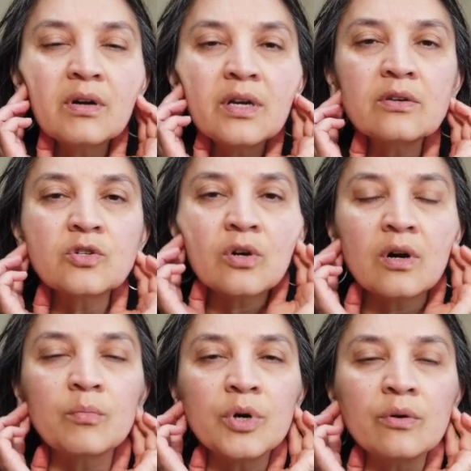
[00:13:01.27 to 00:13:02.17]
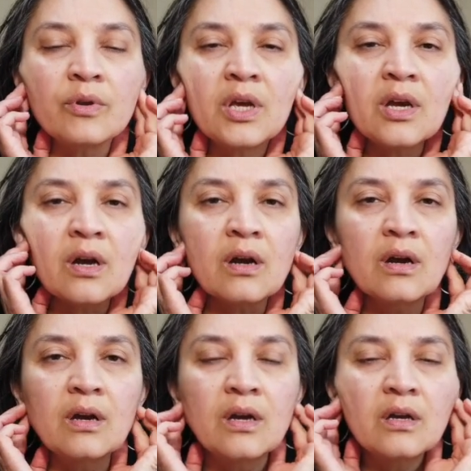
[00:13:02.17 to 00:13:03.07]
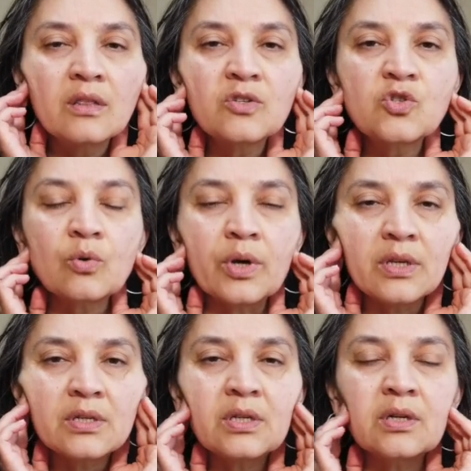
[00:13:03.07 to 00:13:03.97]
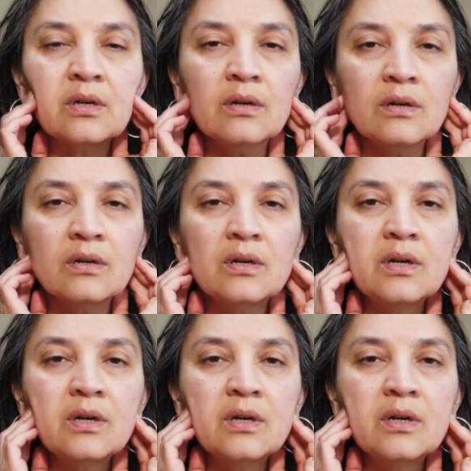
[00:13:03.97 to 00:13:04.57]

right, your jawbone here, the joint here